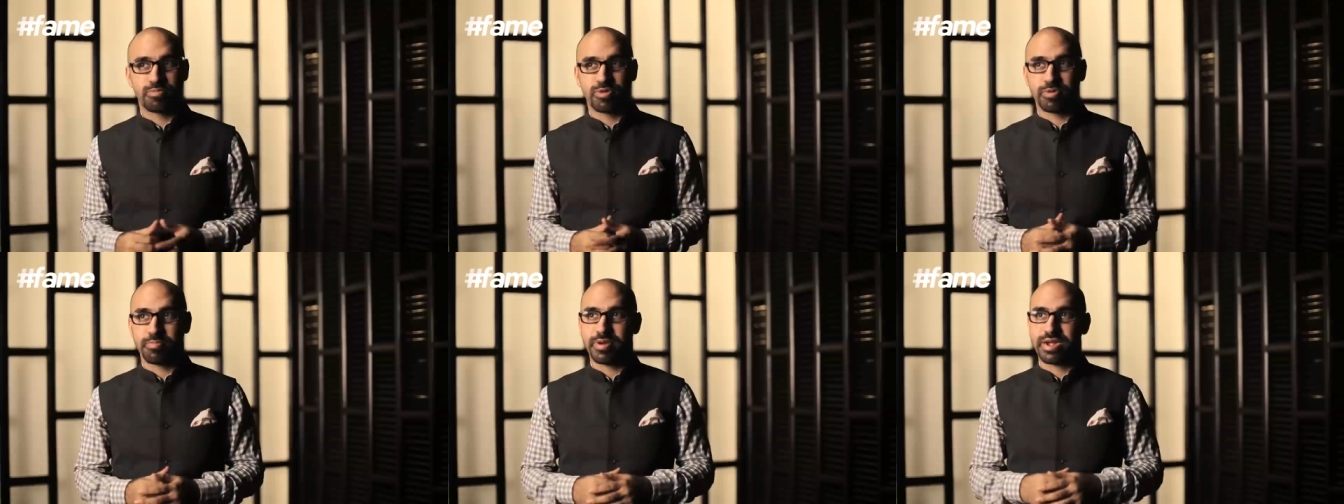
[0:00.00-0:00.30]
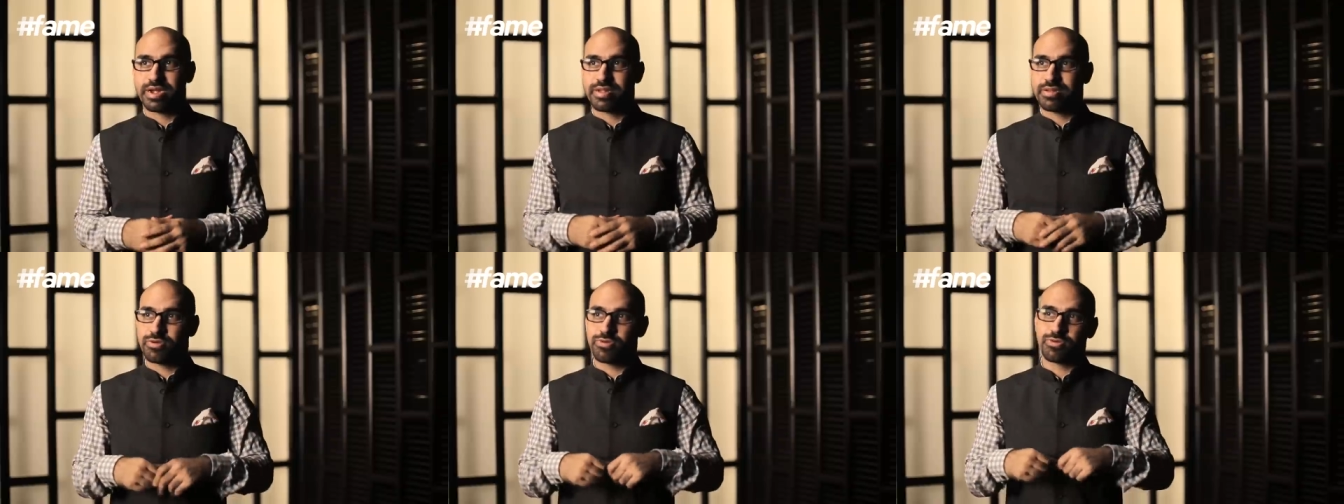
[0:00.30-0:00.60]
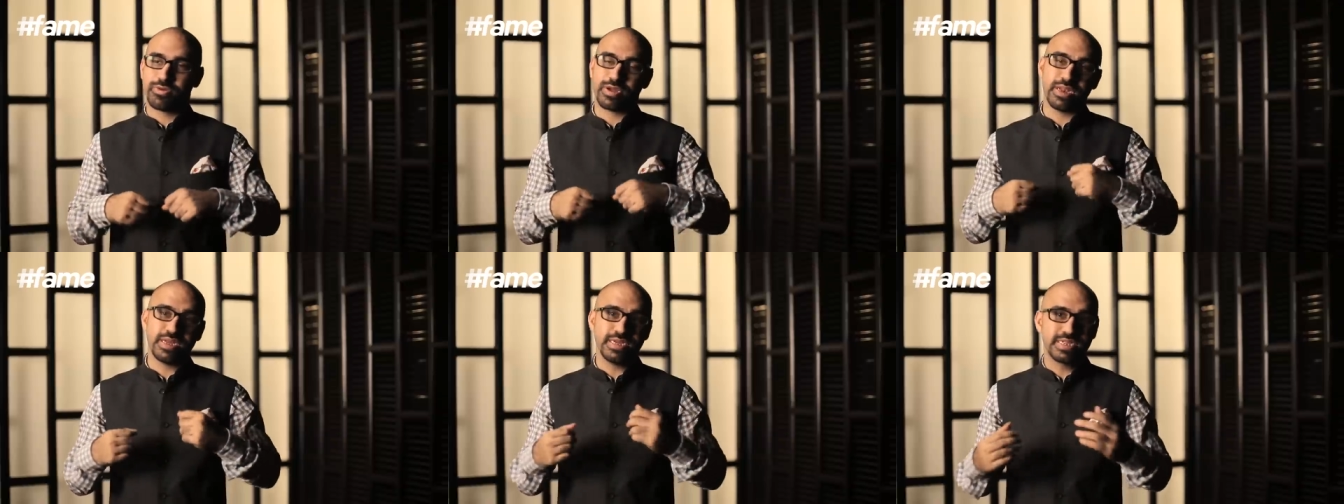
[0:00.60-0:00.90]
prepared
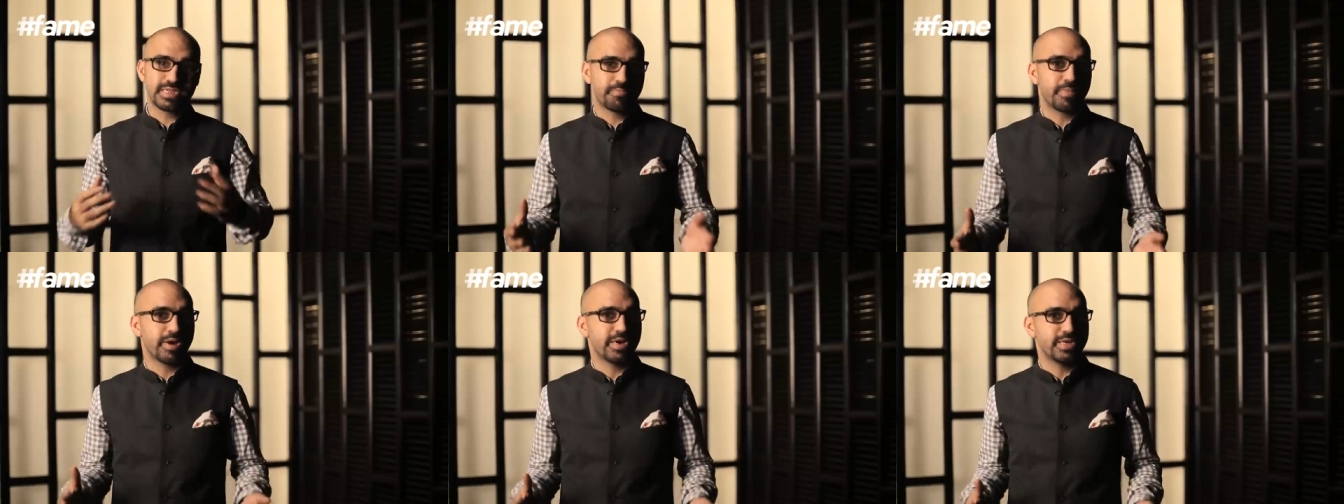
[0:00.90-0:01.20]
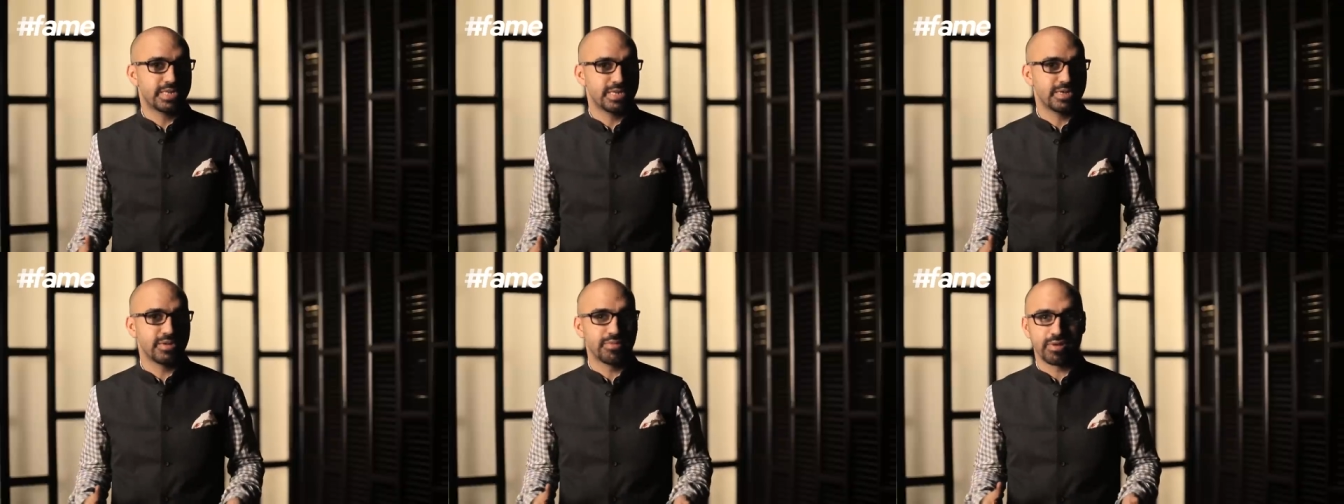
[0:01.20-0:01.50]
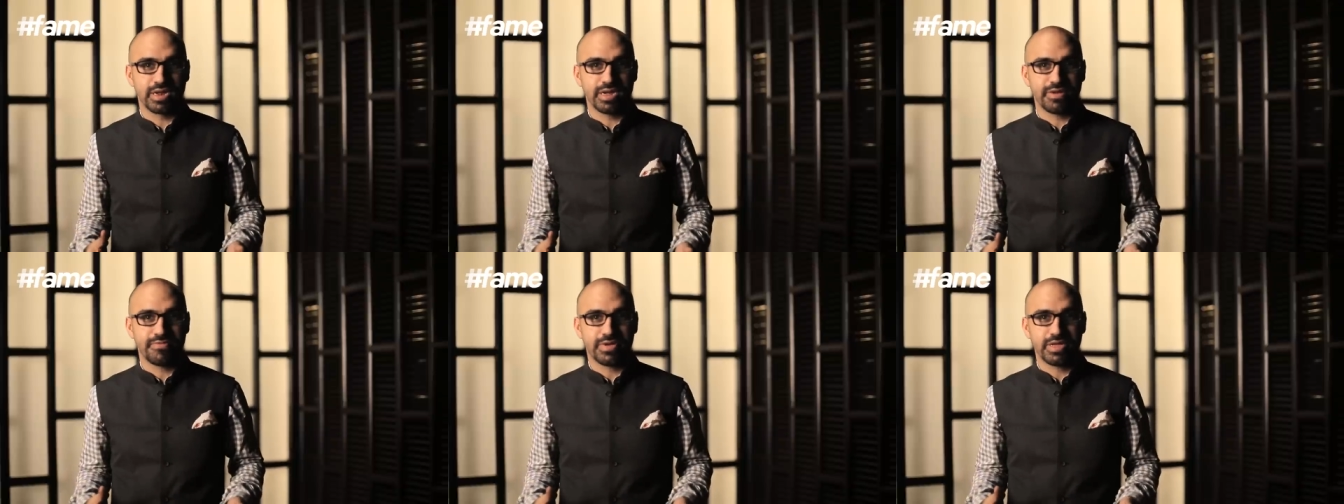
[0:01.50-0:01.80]
in really spicy
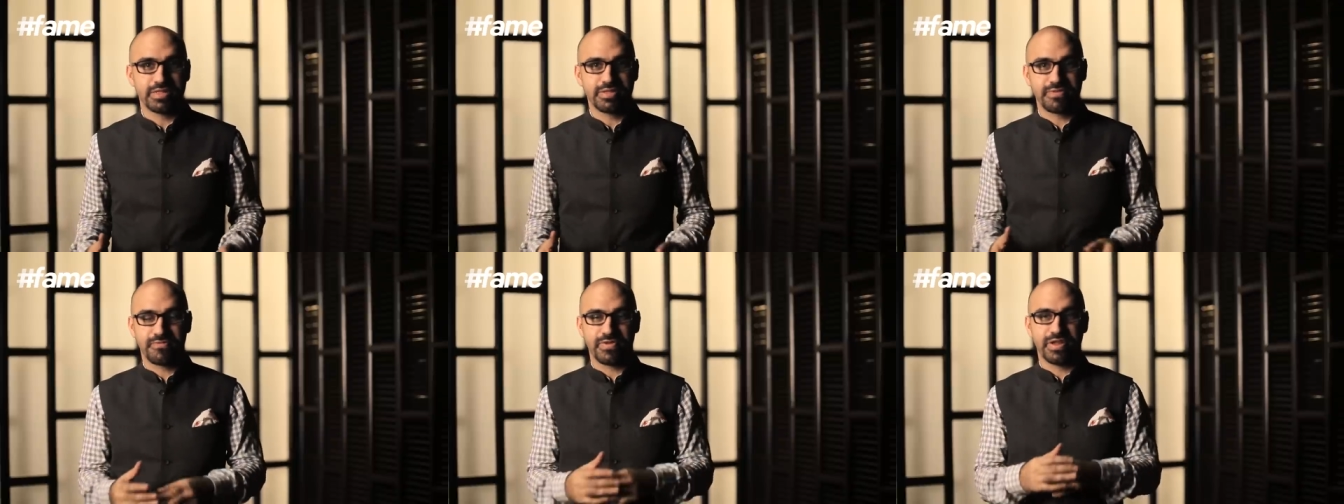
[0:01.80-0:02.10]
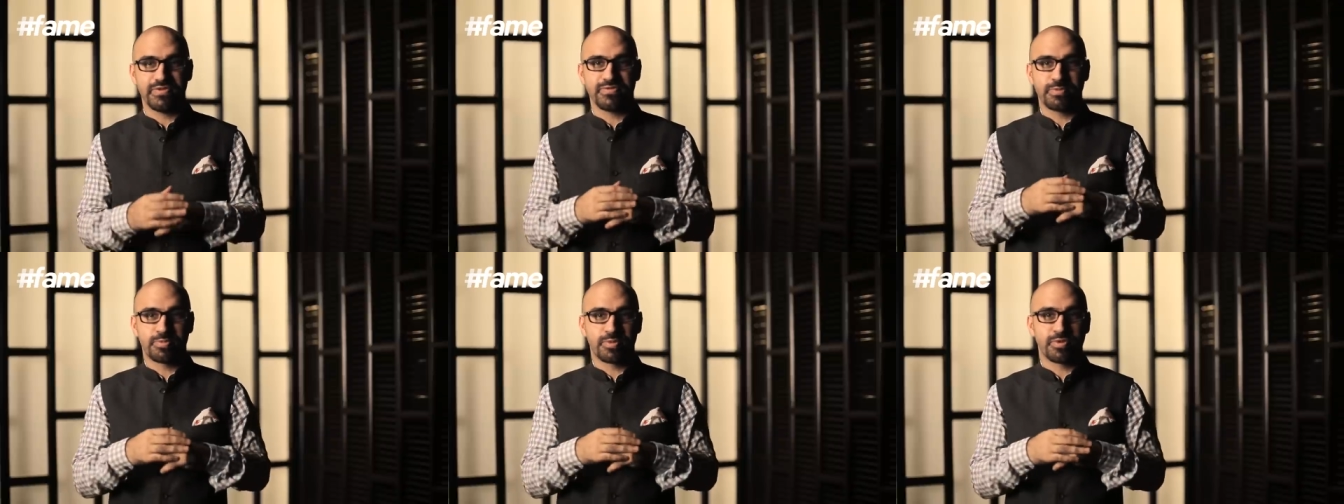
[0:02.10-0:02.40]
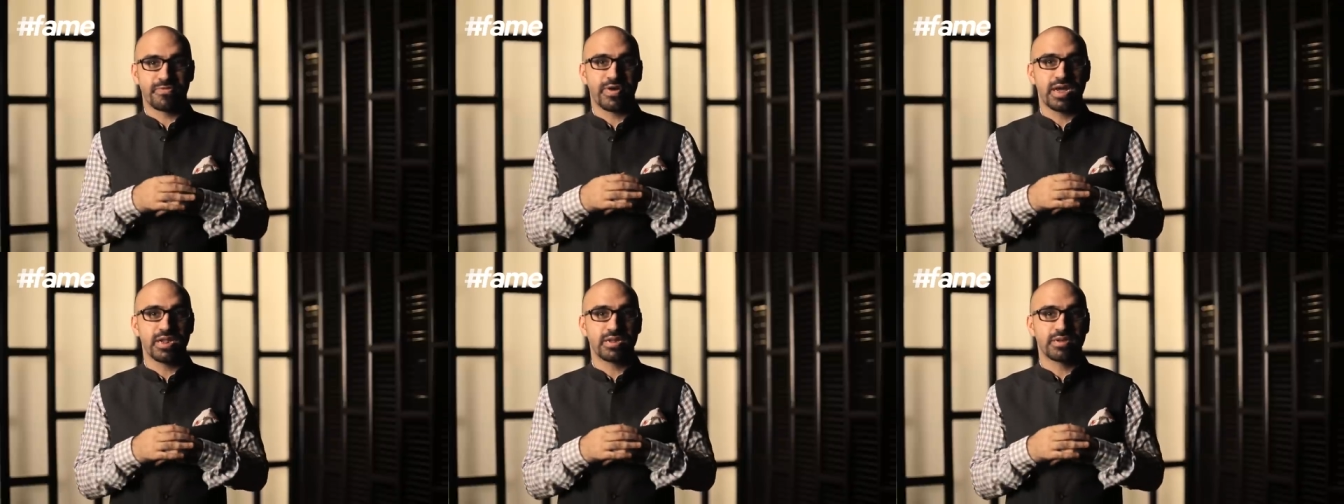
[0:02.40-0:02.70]
gravy, the flavor
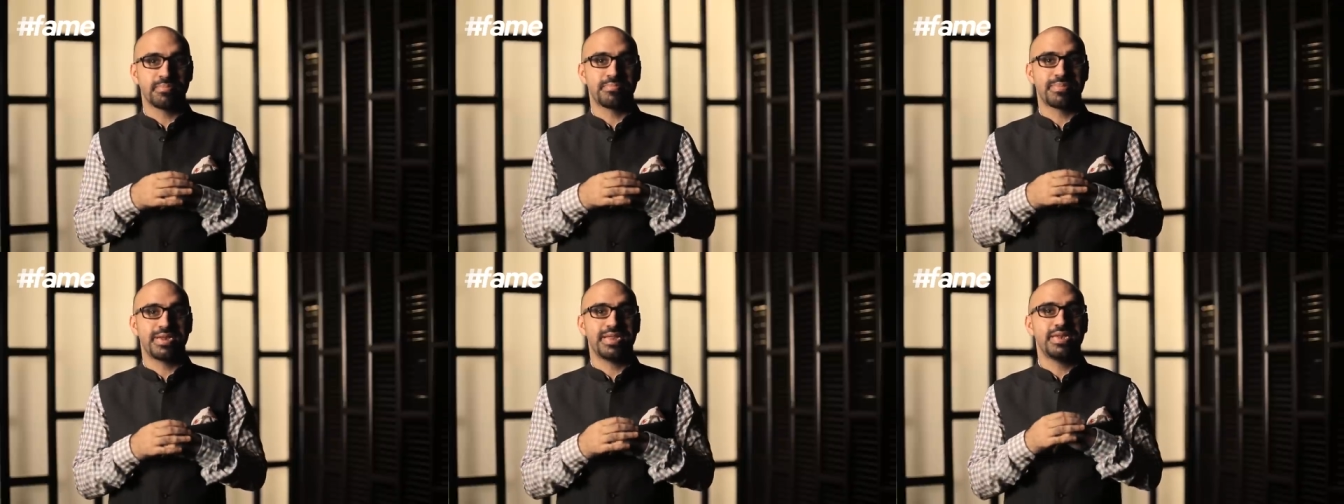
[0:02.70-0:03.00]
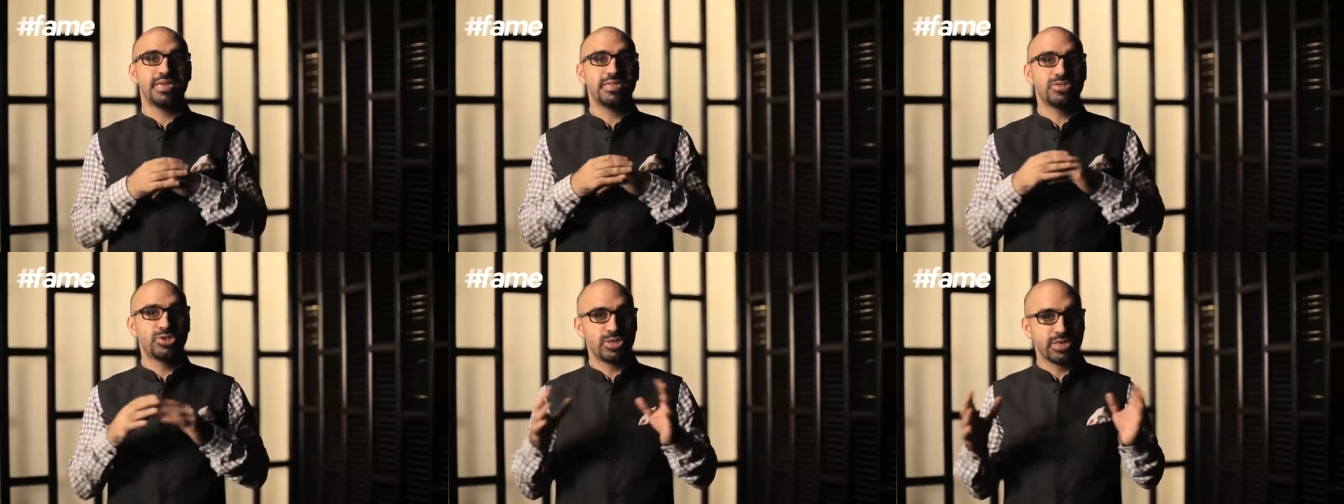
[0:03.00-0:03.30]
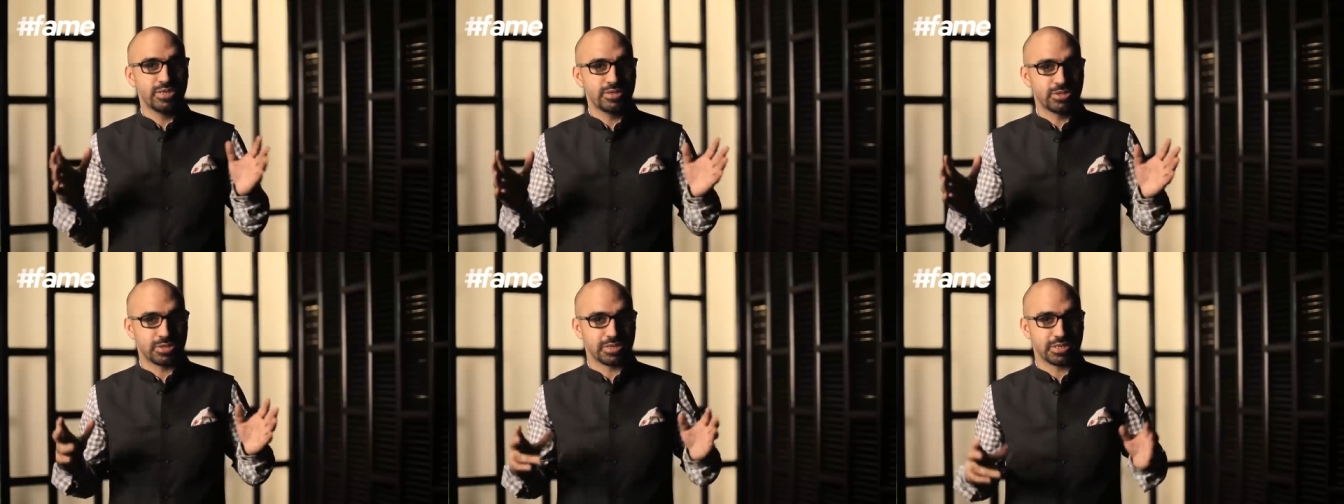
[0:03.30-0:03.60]
profile completely
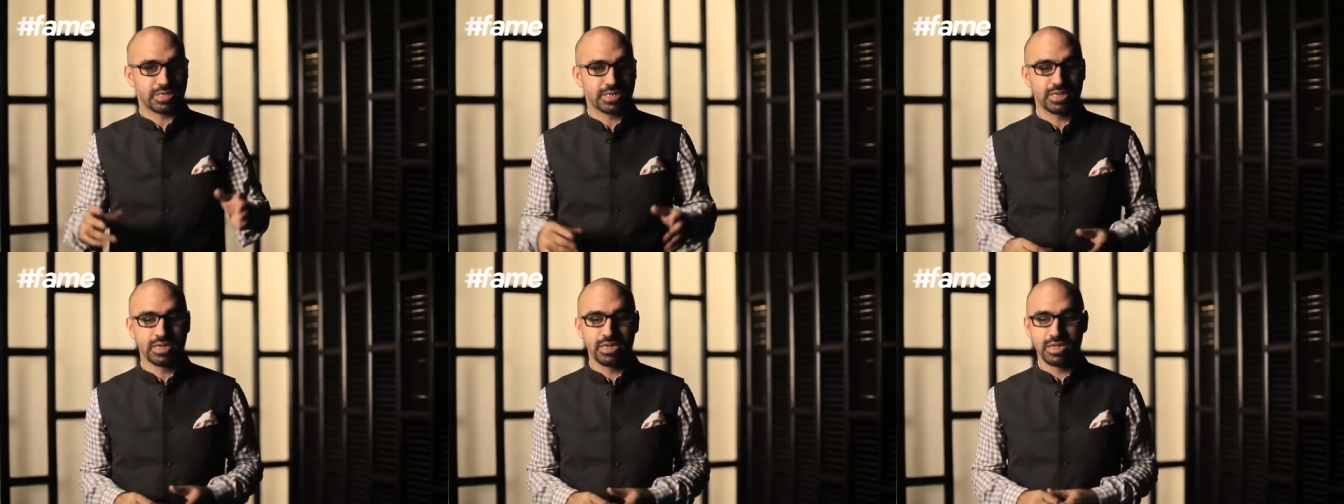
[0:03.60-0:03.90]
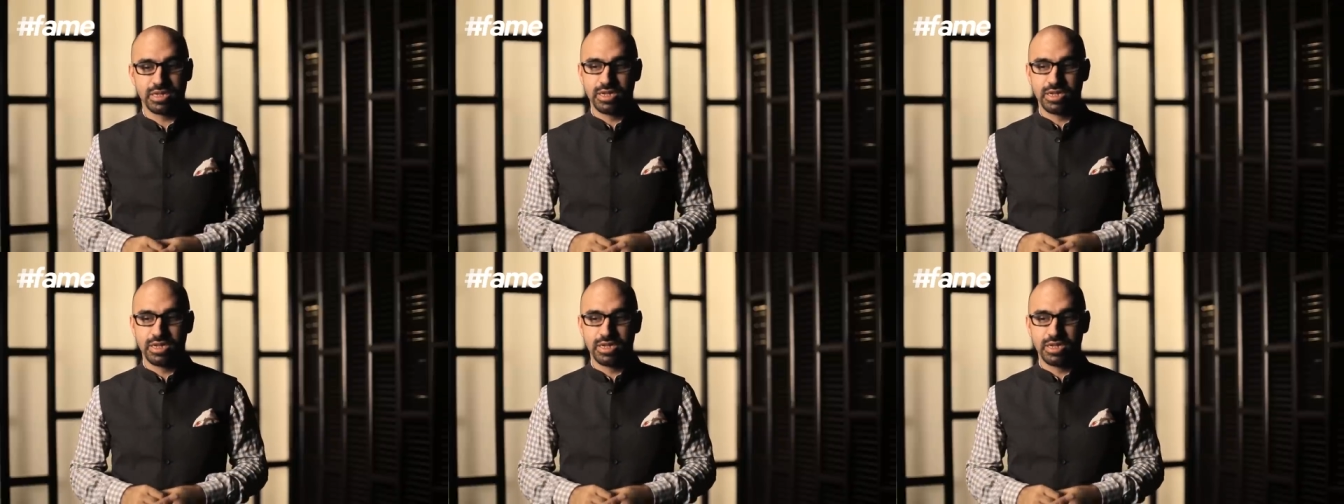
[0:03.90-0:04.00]
changes.